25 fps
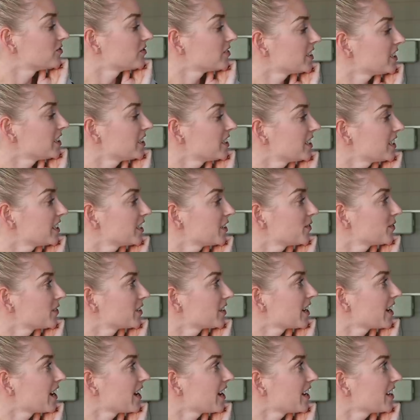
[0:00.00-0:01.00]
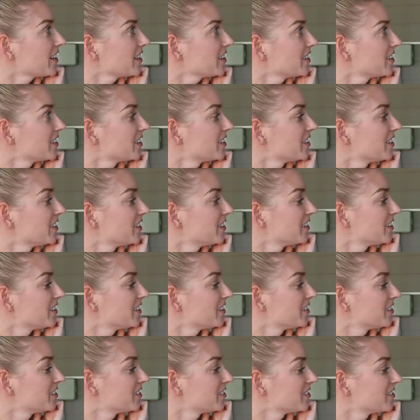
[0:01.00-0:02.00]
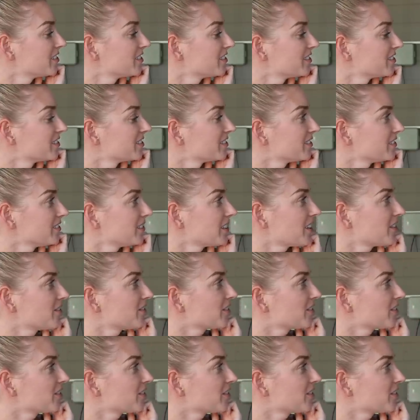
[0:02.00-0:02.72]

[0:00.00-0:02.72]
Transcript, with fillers: Anything you want to add? Did I